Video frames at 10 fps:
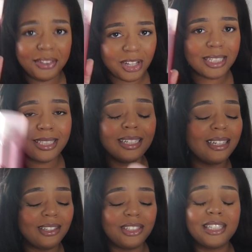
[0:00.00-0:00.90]
This
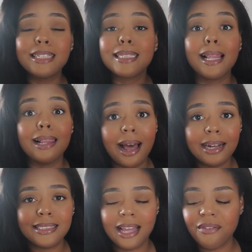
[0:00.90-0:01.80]
just
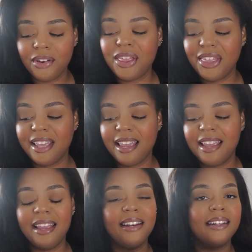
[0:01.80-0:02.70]
locks everything
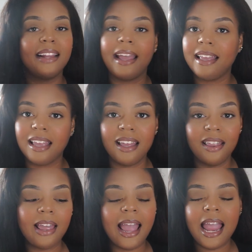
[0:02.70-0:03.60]
in. Like,
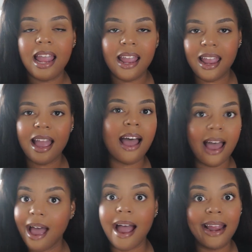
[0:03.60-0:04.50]

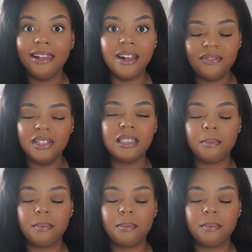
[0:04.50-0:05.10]
I love this